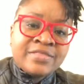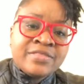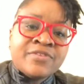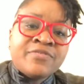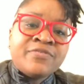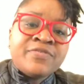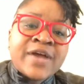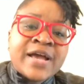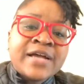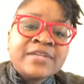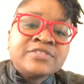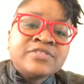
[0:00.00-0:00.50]
The
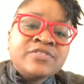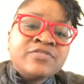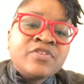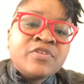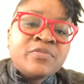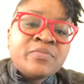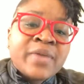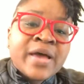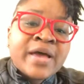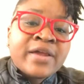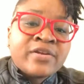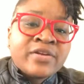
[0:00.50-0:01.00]
fact of the
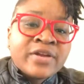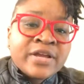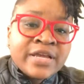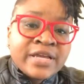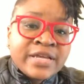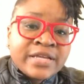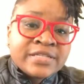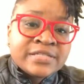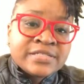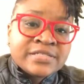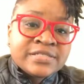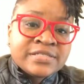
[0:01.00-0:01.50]
matter
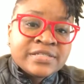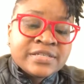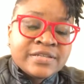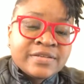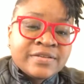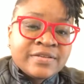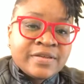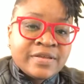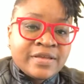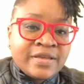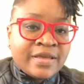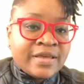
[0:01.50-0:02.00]
is
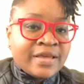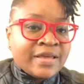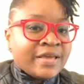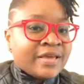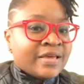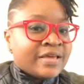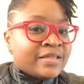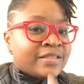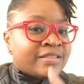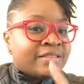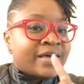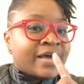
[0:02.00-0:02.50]

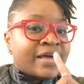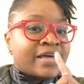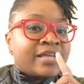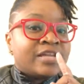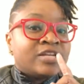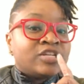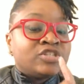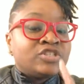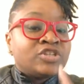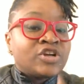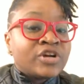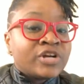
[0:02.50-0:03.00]

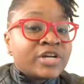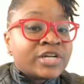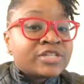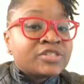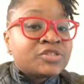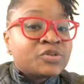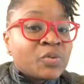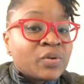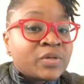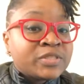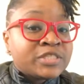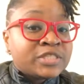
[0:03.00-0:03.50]
that dirt
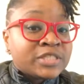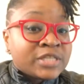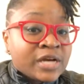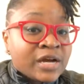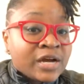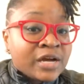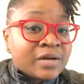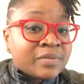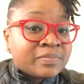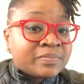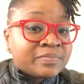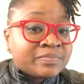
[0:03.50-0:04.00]
is going to
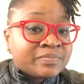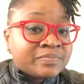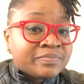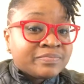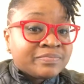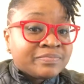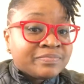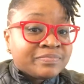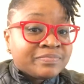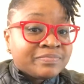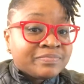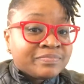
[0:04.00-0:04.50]
come.
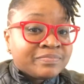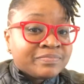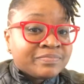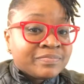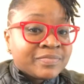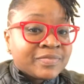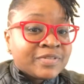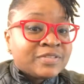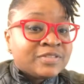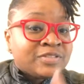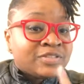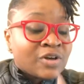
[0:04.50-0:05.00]

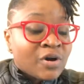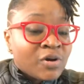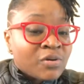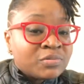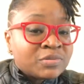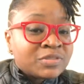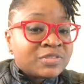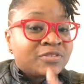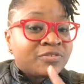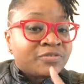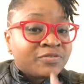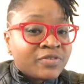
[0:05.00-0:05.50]

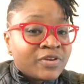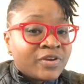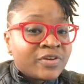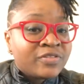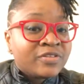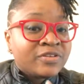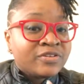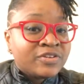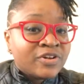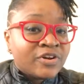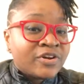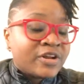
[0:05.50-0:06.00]
Don't fear
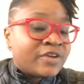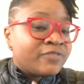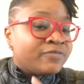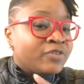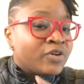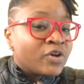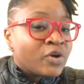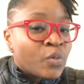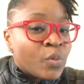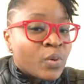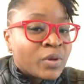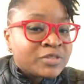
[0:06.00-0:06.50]
the dirt. If
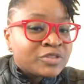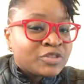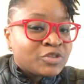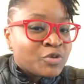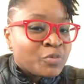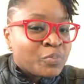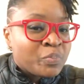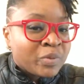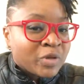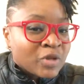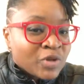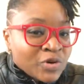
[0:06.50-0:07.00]
you're going
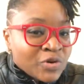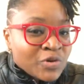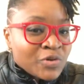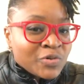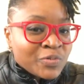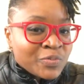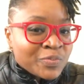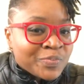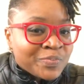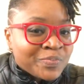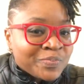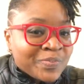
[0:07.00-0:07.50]
to
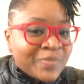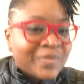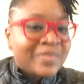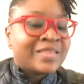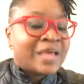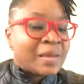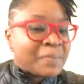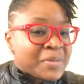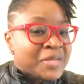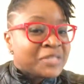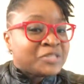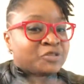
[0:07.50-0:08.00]
bloom,
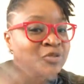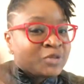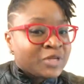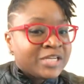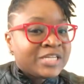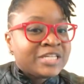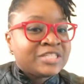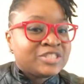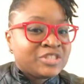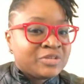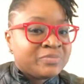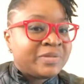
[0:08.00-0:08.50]
that means you
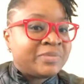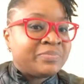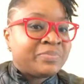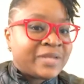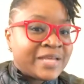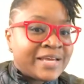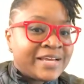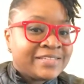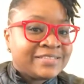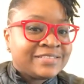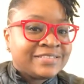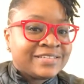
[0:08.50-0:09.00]
needed to be
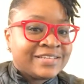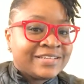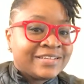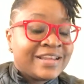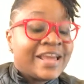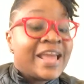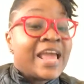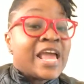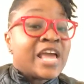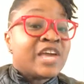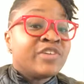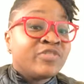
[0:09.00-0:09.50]
planted.
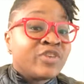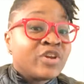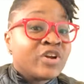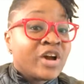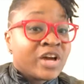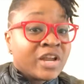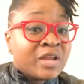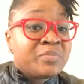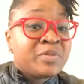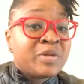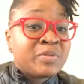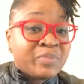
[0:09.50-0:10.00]
If you're
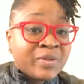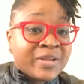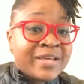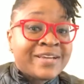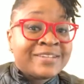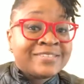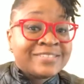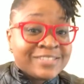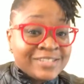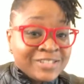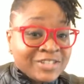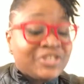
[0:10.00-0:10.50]
going to be
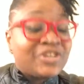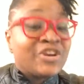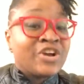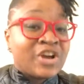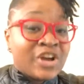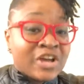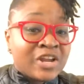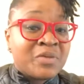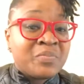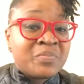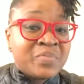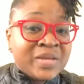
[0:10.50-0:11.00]
planted, you're
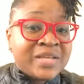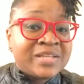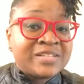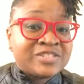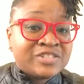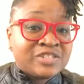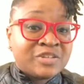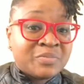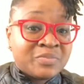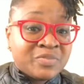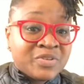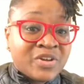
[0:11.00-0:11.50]
going to be in
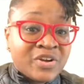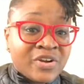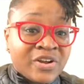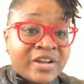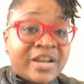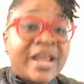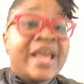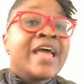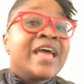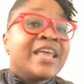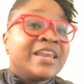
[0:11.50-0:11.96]
some dirt.